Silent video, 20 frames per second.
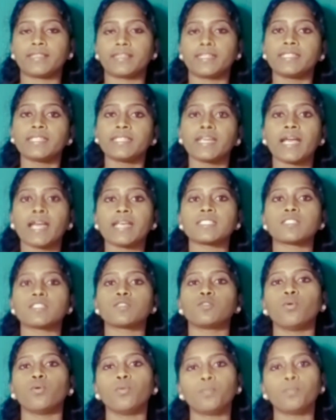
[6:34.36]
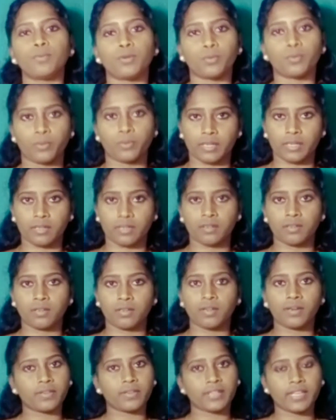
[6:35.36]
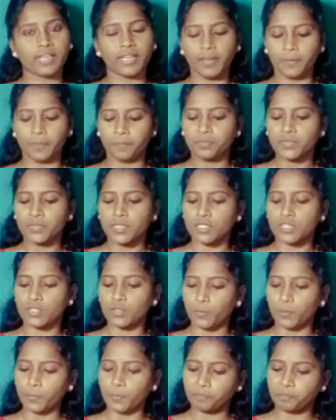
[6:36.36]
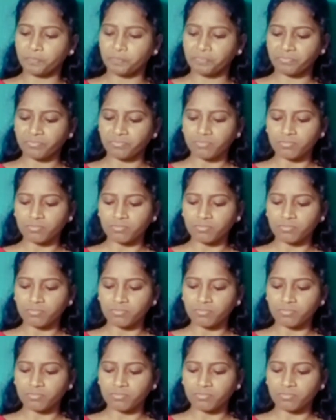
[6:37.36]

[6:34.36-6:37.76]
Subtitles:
It has no plural. Okay? So,